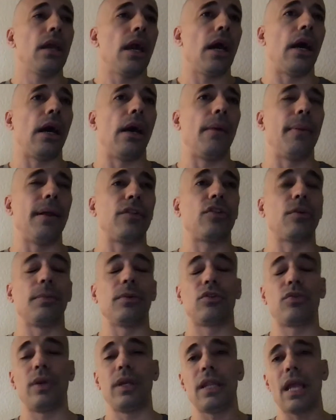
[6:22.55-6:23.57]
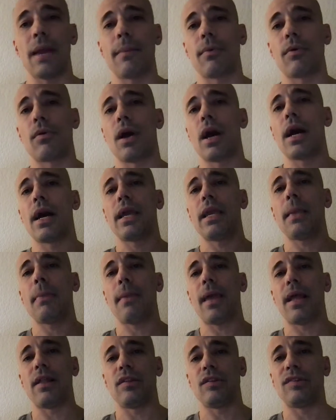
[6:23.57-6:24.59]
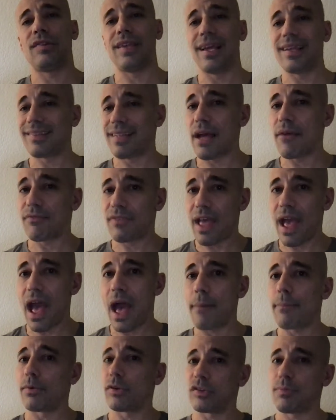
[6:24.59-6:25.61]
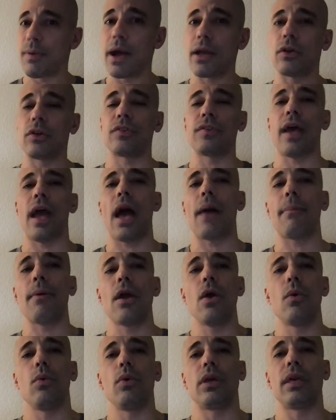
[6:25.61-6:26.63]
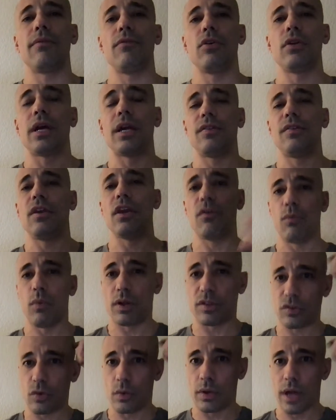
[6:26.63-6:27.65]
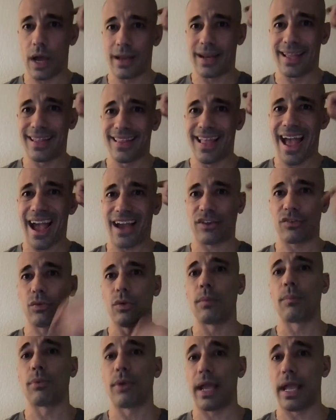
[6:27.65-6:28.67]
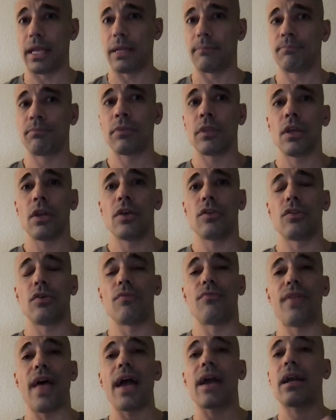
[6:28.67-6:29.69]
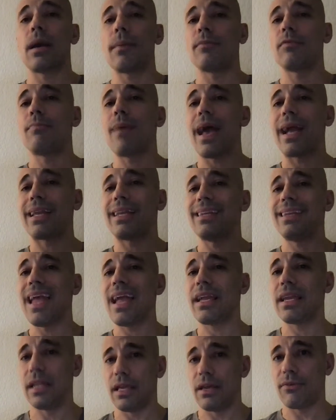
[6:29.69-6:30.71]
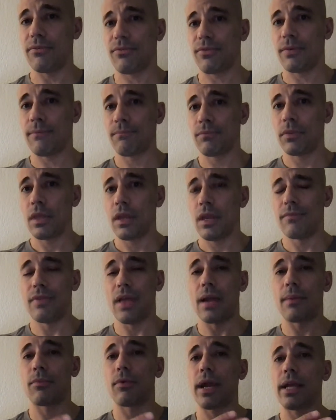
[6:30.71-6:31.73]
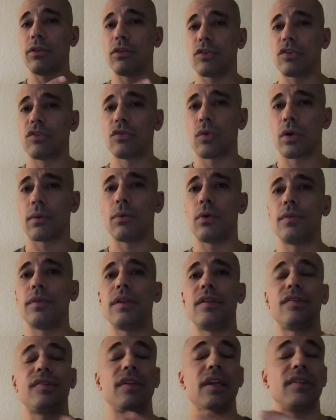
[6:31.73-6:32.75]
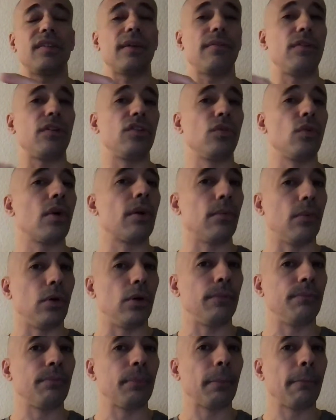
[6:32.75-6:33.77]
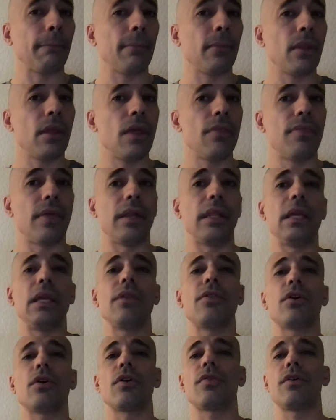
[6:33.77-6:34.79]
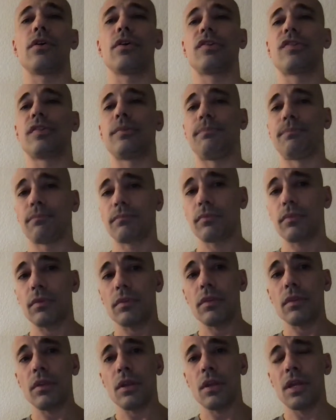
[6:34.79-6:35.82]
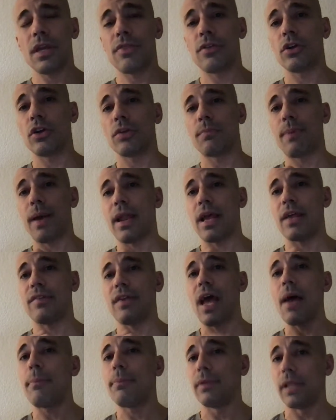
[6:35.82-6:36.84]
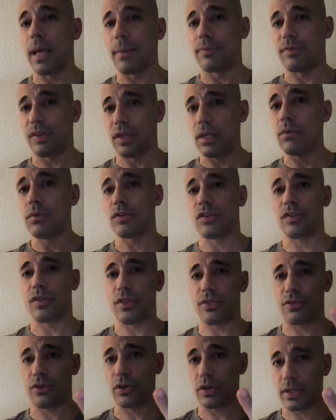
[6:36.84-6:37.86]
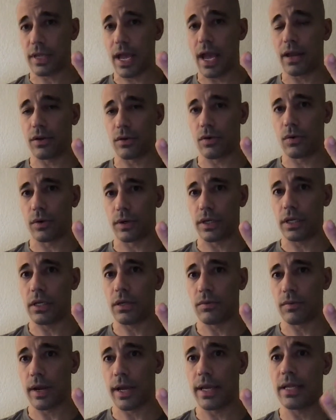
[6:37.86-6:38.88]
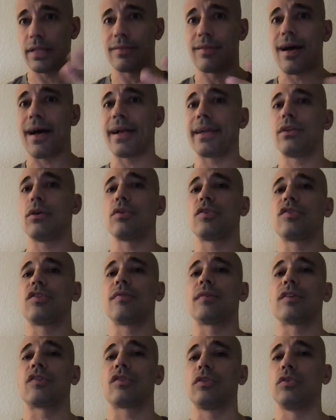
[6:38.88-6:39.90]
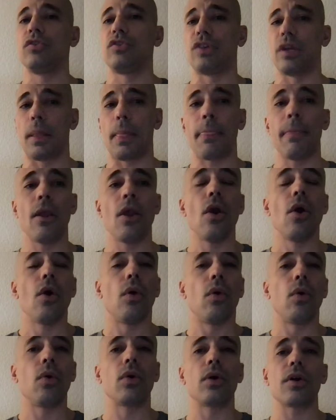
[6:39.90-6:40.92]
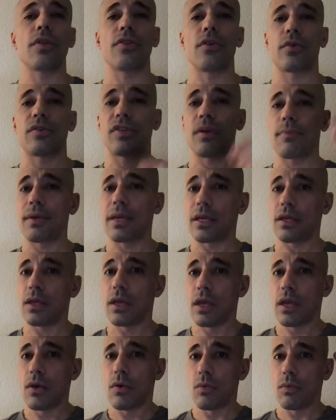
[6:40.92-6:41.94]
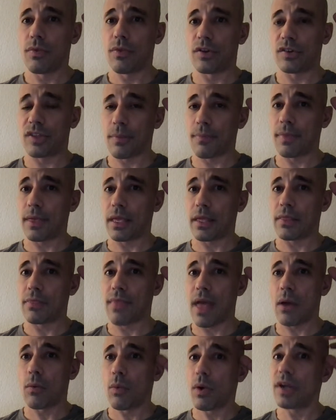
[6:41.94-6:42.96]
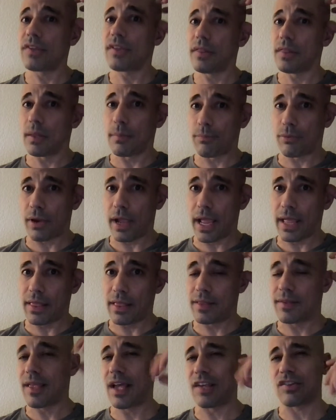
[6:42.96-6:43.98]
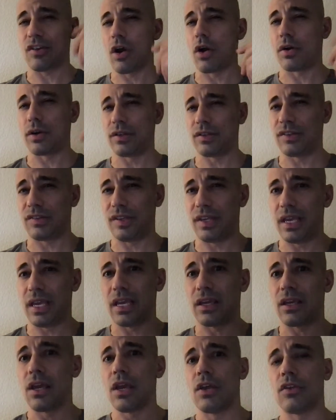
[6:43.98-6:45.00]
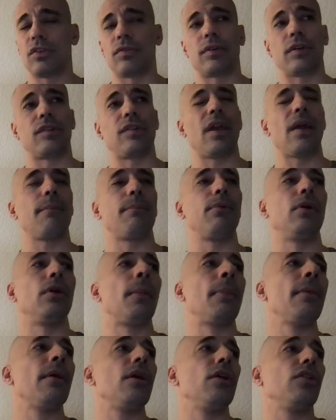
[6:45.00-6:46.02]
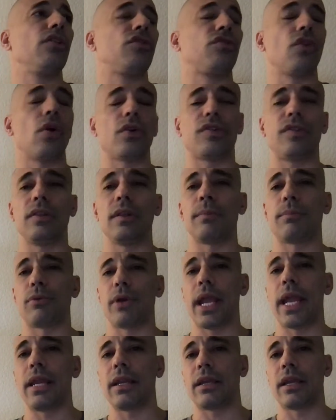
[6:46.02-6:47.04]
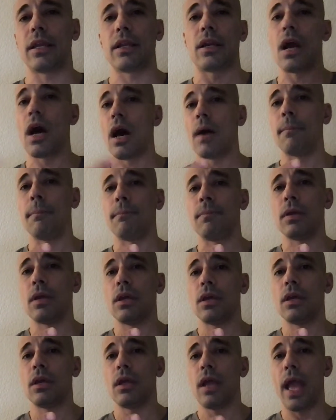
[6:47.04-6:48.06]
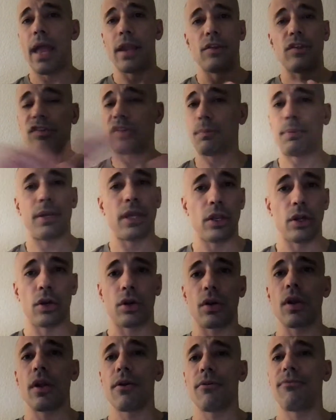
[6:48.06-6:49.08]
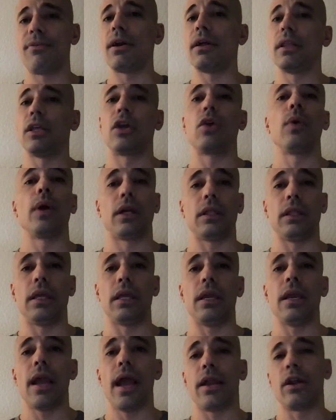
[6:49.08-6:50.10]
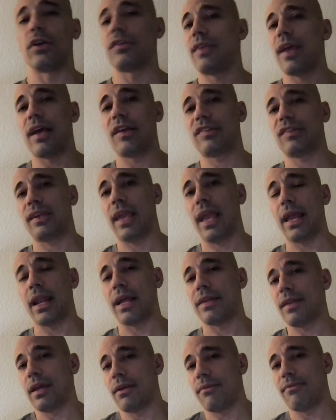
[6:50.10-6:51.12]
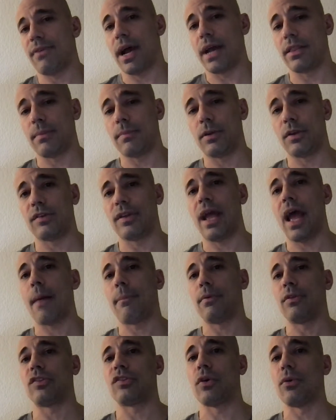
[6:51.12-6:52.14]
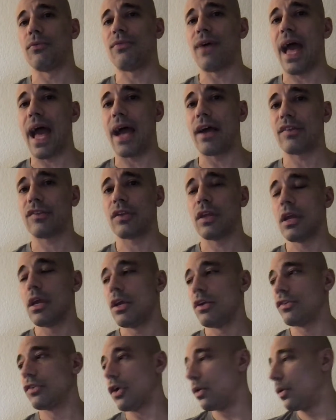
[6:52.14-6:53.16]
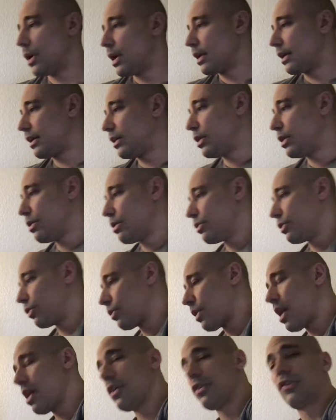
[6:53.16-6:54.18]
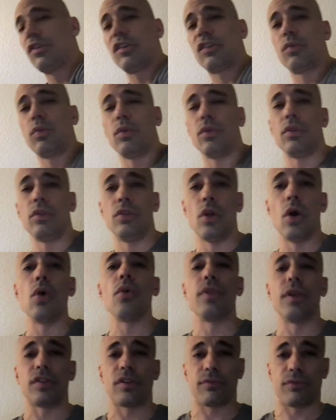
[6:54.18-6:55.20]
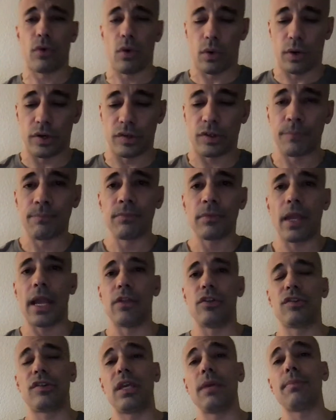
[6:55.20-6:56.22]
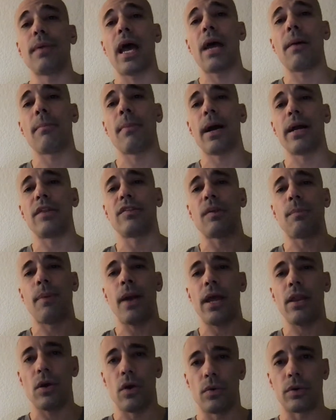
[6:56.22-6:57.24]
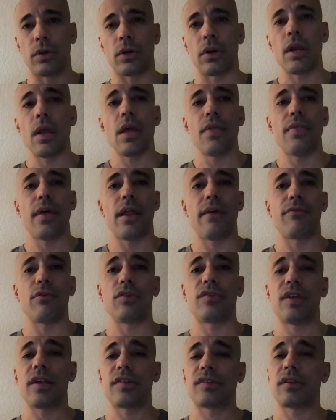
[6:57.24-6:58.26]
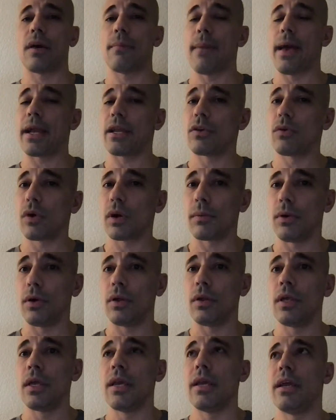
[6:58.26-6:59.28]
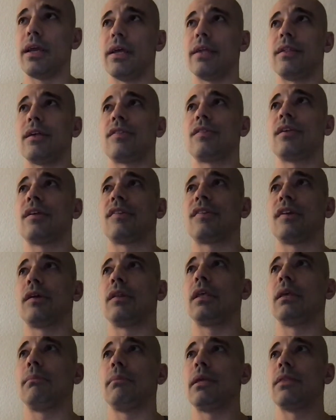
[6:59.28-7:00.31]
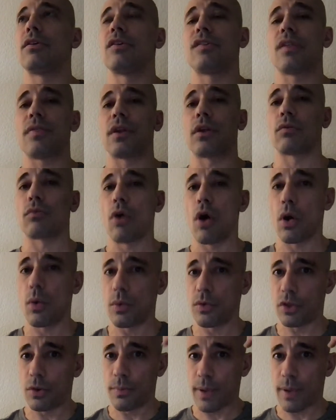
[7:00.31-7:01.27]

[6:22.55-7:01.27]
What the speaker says: And so between MRI and CSF tap or spinal tap, we'll give you an idea of what's going on in the actual brain. So if that comes back negative, the MRI looks normal and the CSF is normal, then either your pet has epilepsy, which is the third category, right? Diagnosis of exclusion, or there's something that was in the brain that the tests aren't seeing. So for example, strokes in the brain can come and disappear fairly quickly, and our tests can't identify them because it happens so fast. So neurologists will know this, of course, and just keep that in mind as a pet owner, that if those tests come back normal, it doesn't necessarily mean there's nothing wrong with your